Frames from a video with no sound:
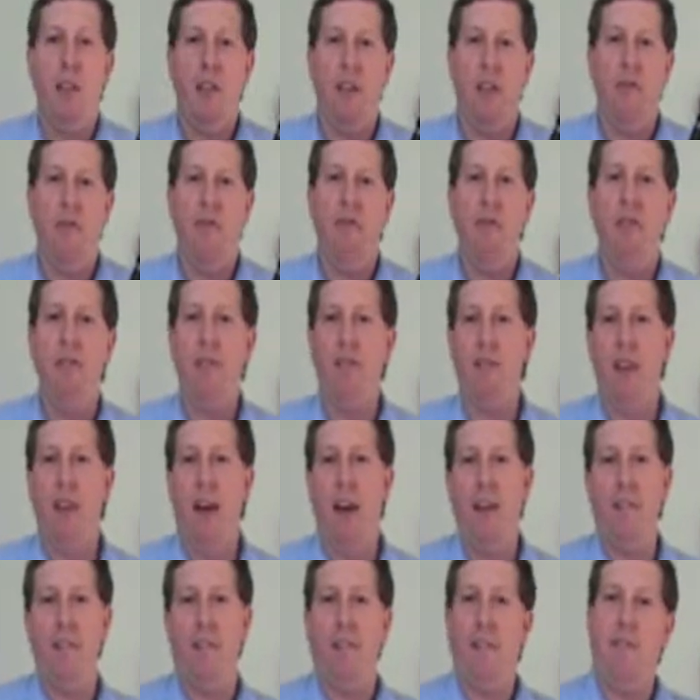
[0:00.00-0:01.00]
The first
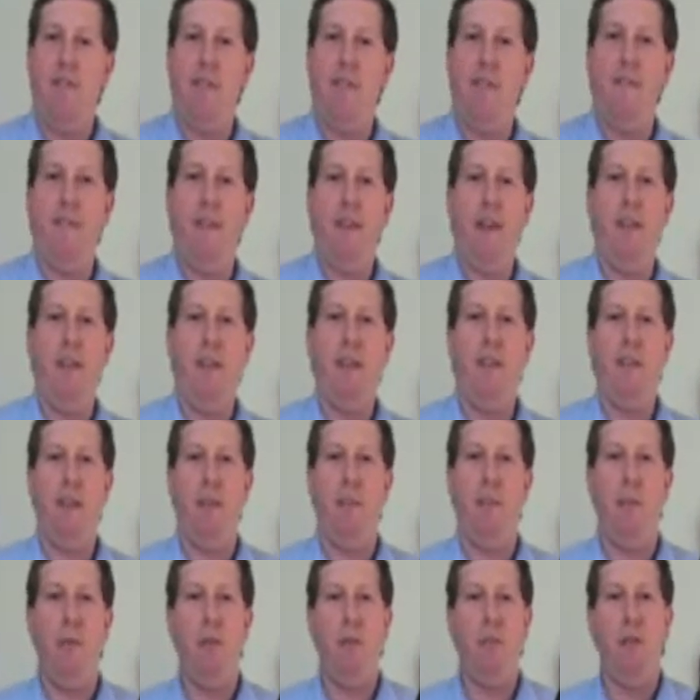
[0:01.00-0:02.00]
lessons are very
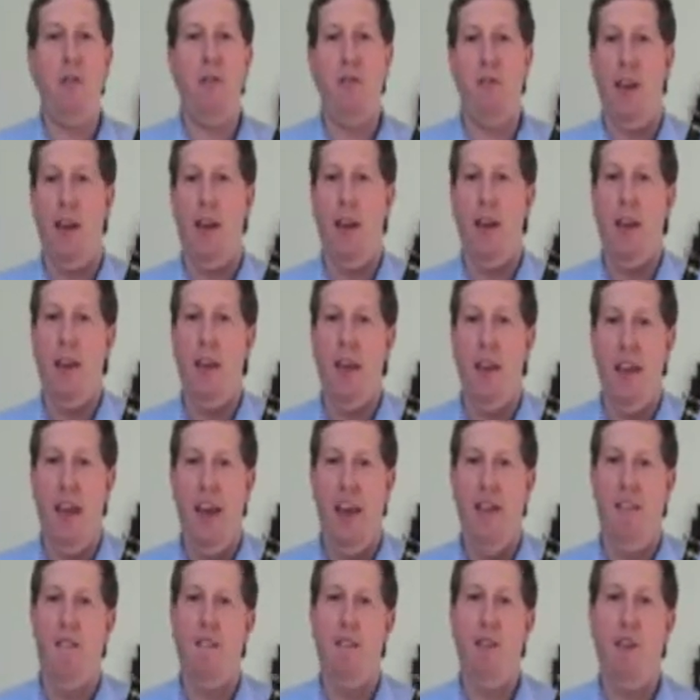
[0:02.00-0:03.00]
simple music.
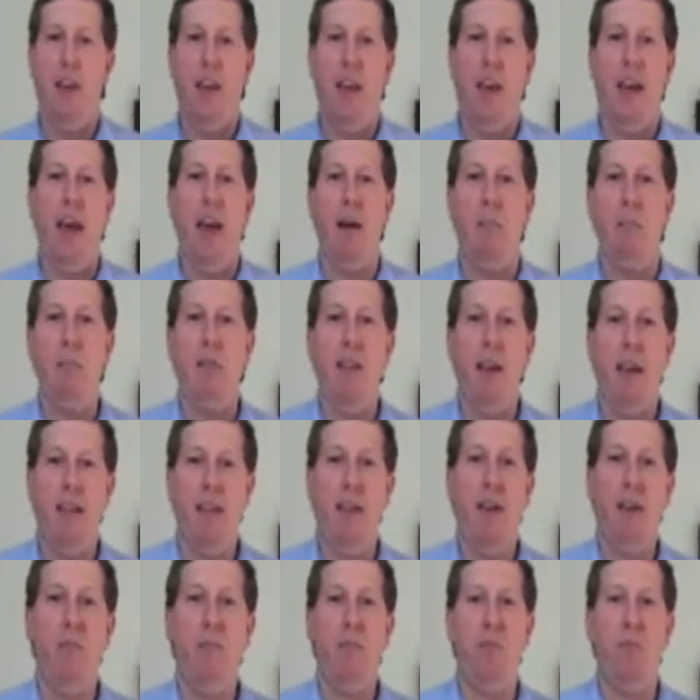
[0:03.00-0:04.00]
If you can't play
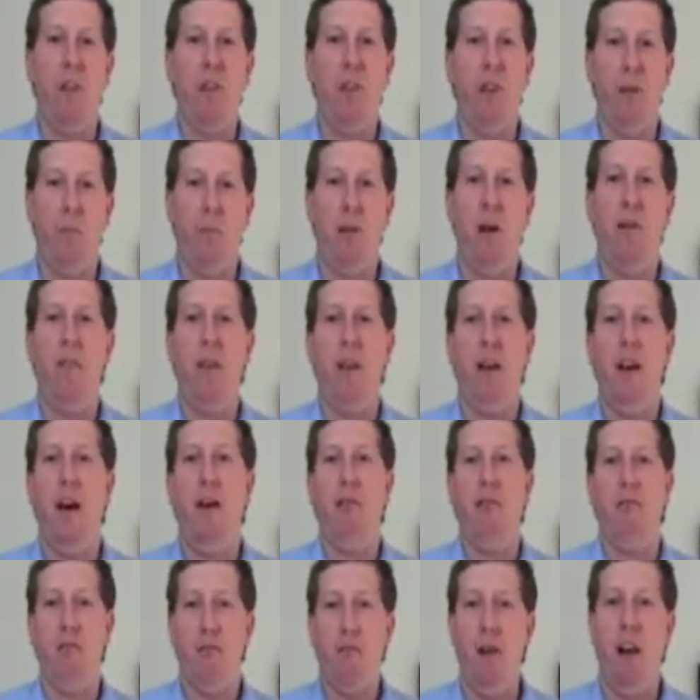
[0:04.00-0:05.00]
them, then you're probably
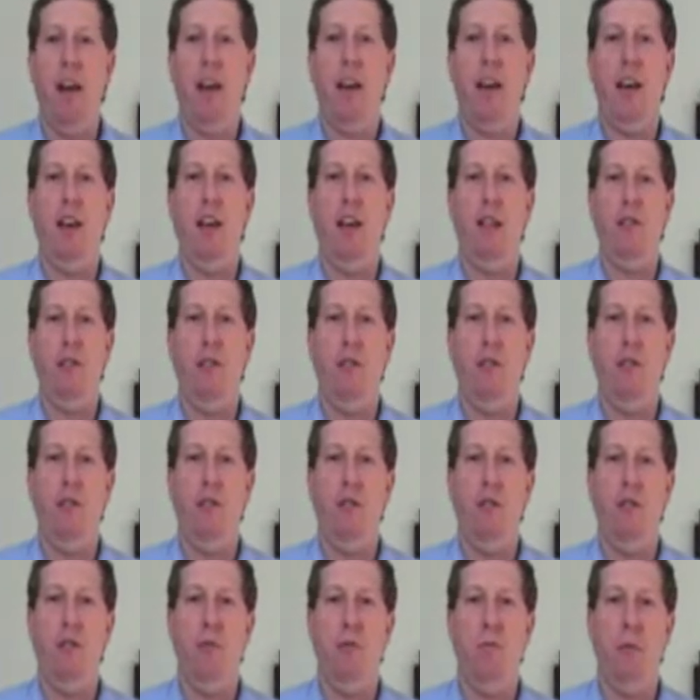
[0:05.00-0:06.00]
not ready to
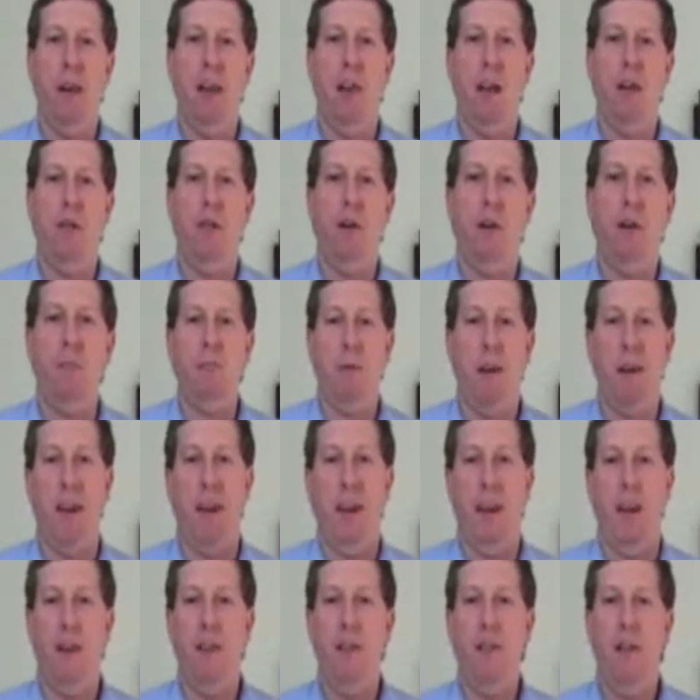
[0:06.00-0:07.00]
do piano
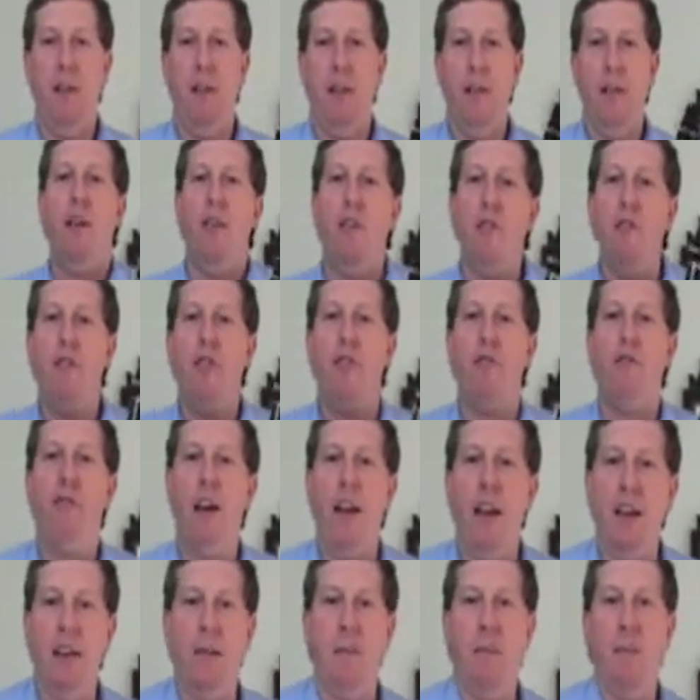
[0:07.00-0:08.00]
accompanying. There is a
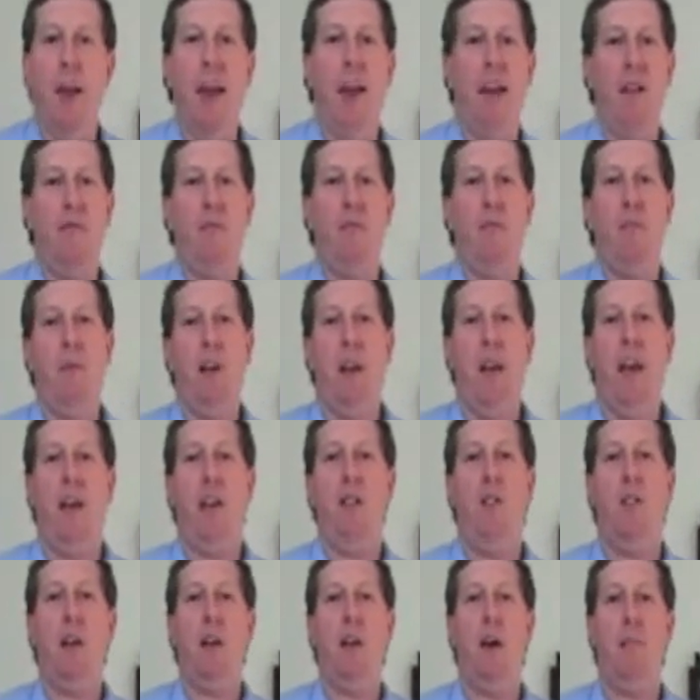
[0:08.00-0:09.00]
great demand for
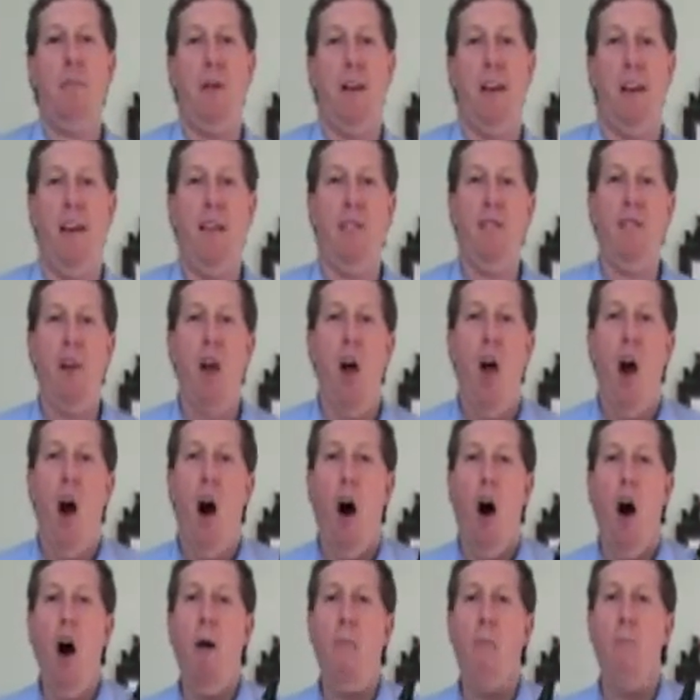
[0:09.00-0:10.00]
piano accompanists.
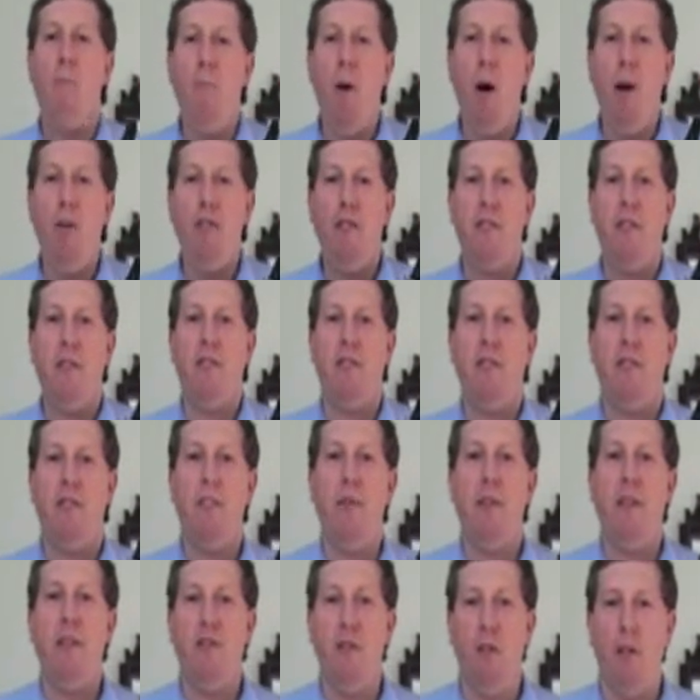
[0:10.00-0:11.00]
Most
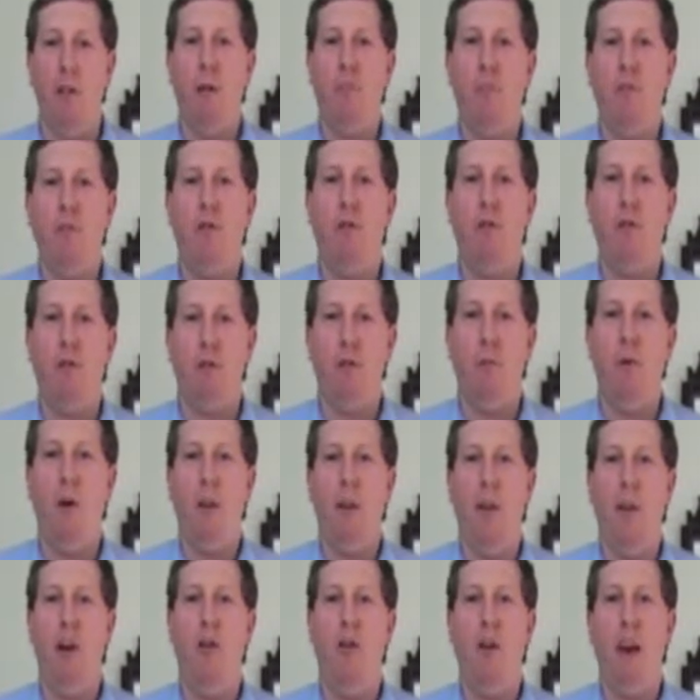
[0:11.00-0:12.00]
instruments only produce
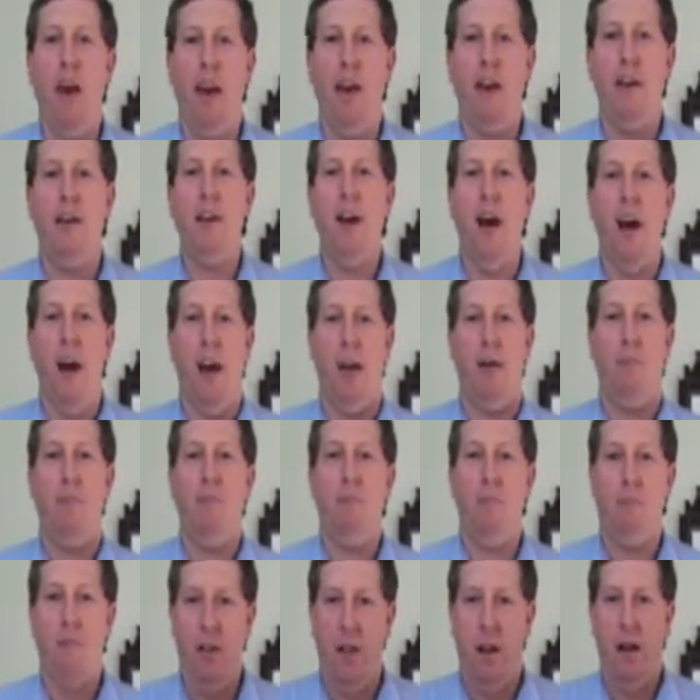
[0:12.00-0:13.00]
one note at a time,
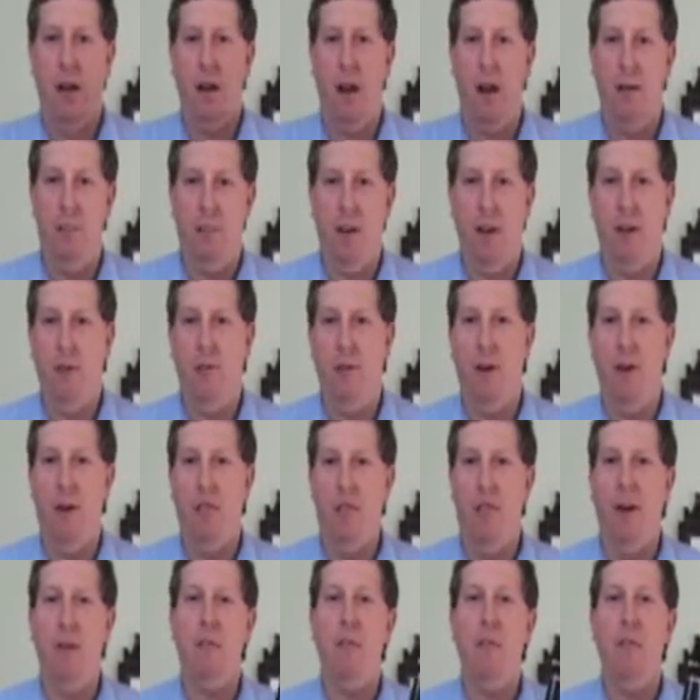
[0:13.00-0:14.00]
clarinet being one of
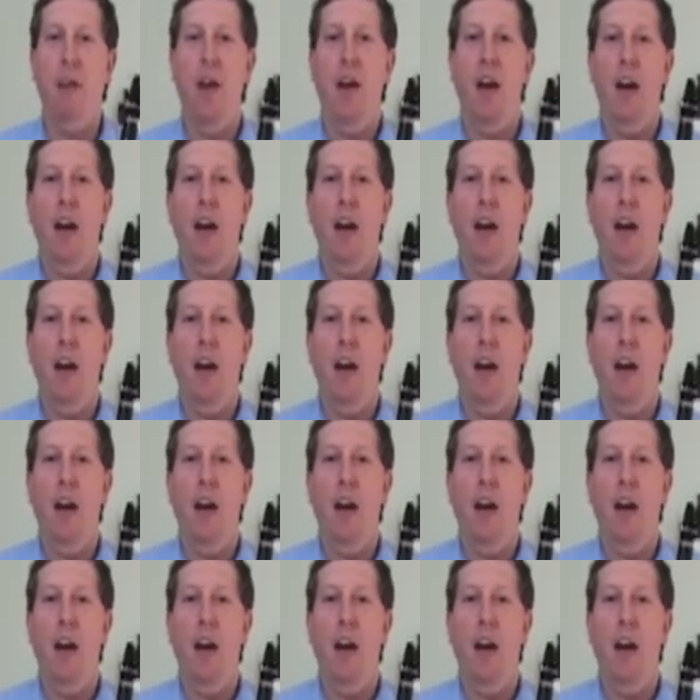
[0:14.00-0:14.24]
them.